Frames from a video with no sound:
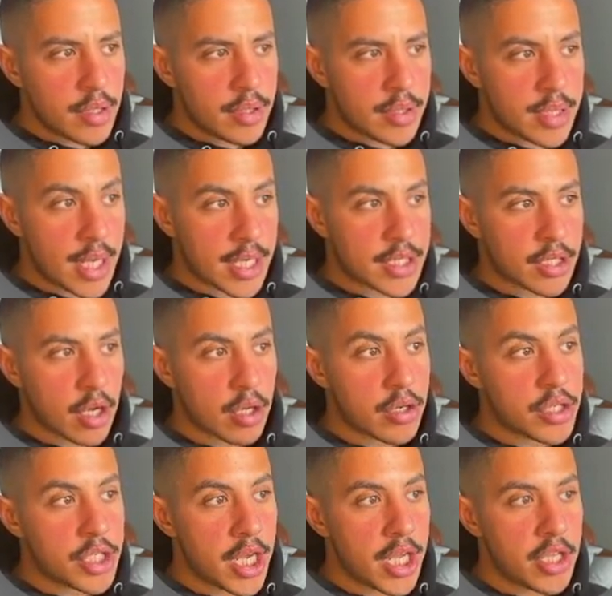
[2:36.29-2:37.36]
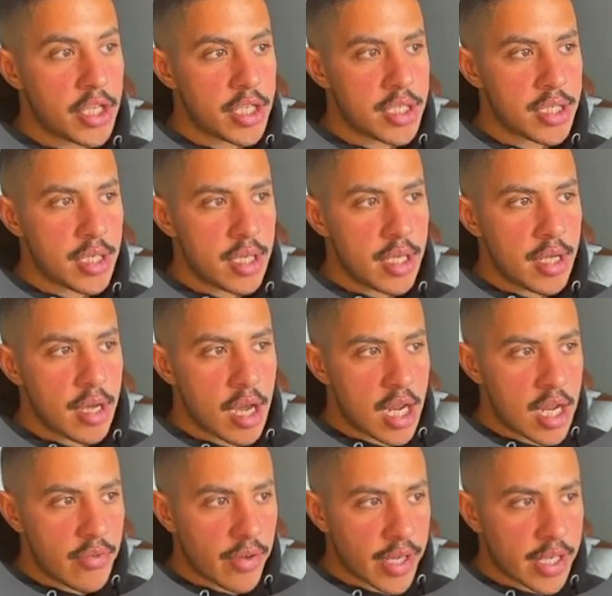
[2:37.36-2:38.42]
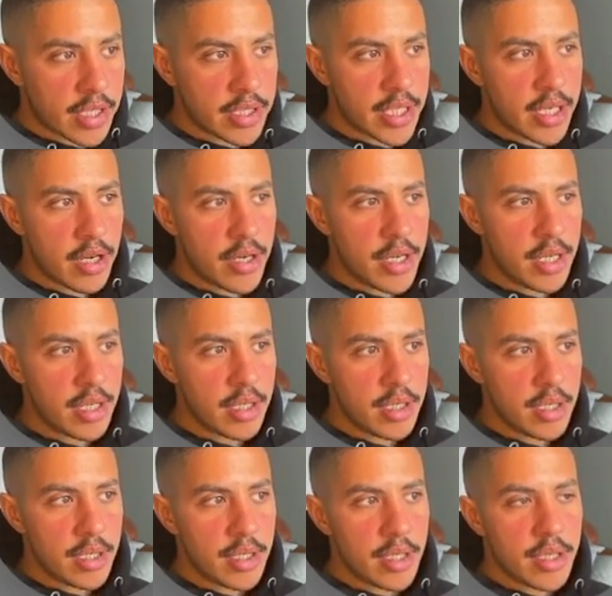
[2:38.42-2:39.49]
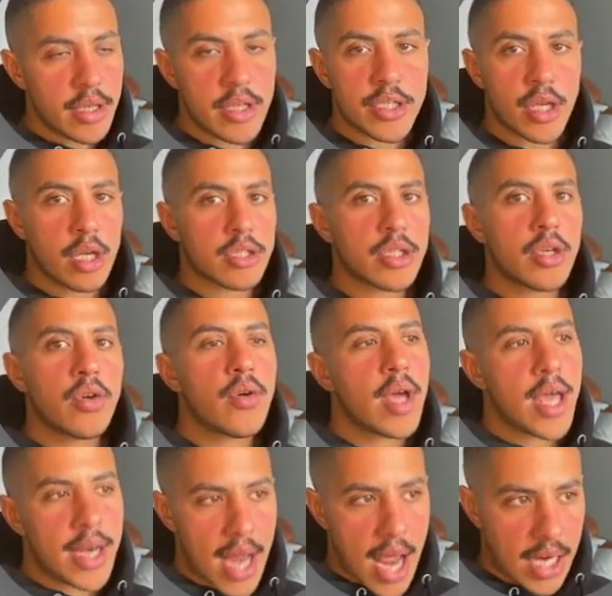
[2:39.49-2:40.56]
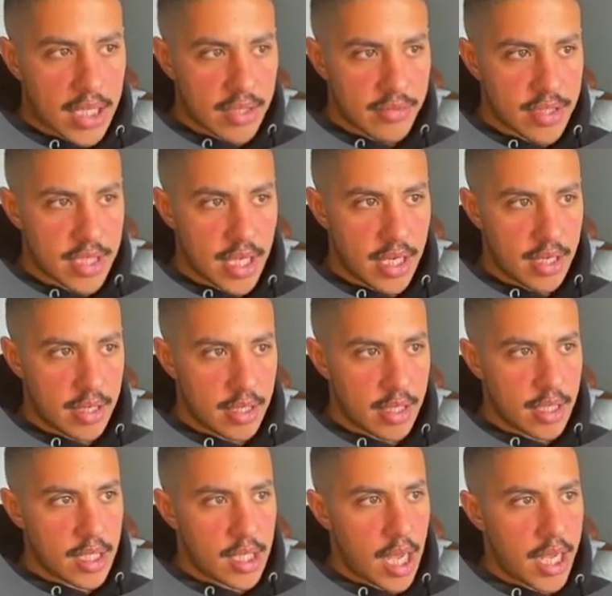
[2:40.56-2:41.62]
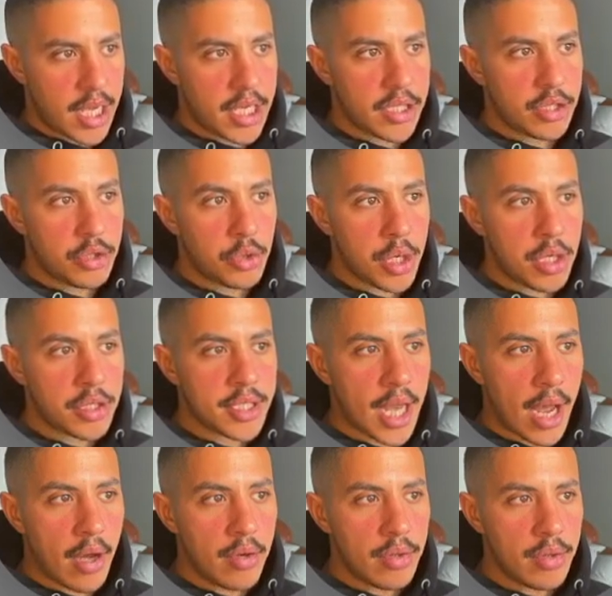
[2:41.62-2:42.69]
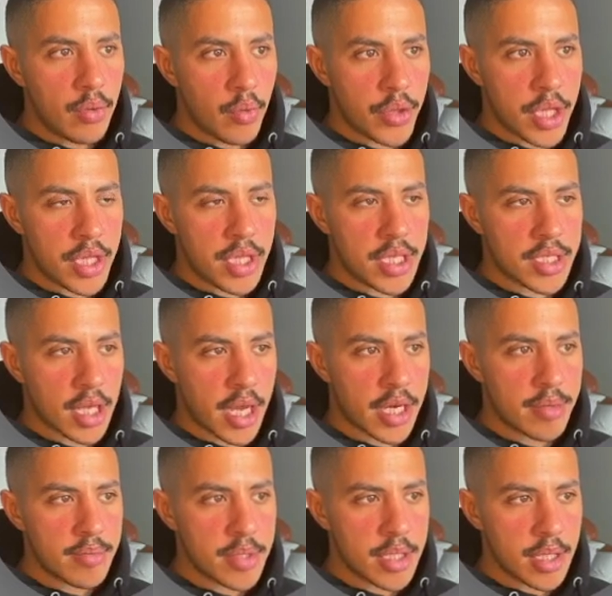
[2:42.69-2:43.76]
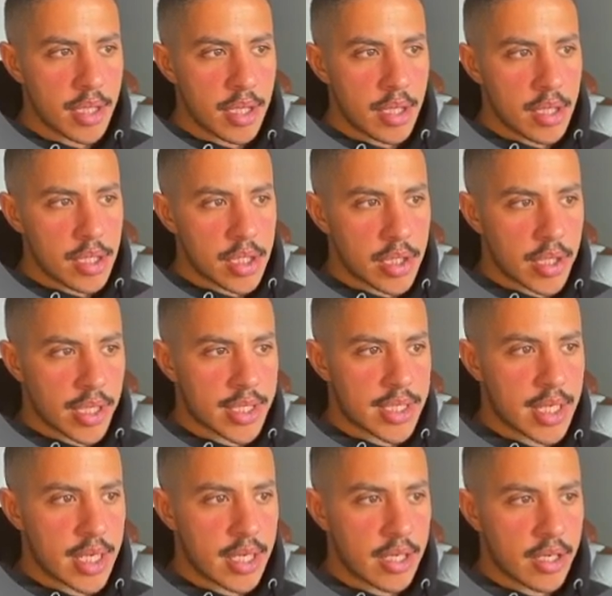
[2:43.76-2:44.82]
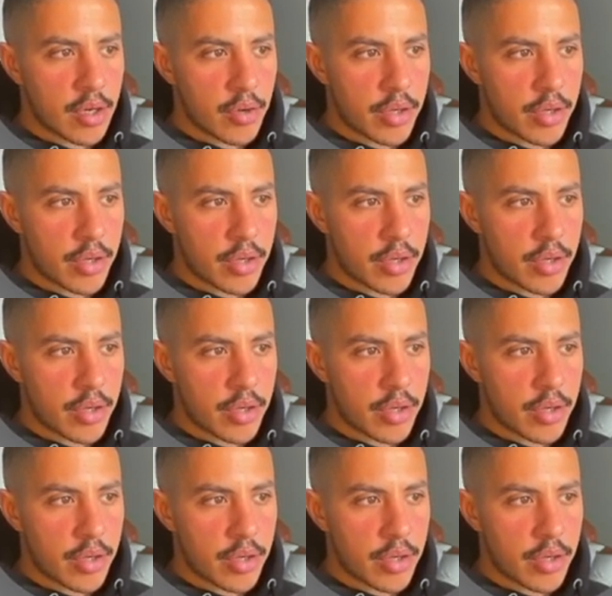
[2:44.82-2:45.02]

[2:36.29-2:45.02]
text color changes. And if I click on it, there's also an active state. I can drill down within these items. So let's say go to